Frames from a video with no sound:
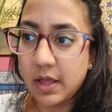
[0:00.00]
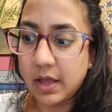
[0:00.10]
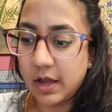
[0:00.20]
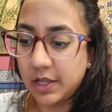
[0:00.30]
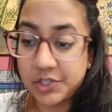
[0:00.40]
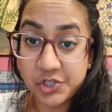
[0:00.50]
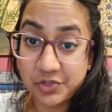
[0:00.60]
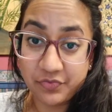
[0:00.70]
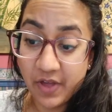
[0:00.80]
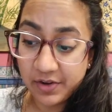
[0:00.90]
Uh, it's
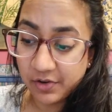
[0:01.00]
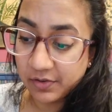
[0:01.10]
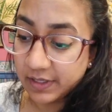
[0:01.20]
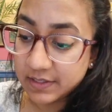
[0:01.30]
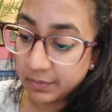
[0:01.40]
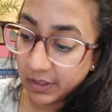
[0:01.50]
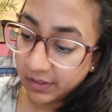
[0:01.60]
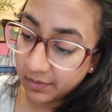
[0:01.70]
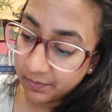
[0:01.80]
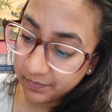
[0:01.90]
just finer. It's a
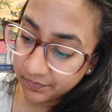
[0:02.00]
medium.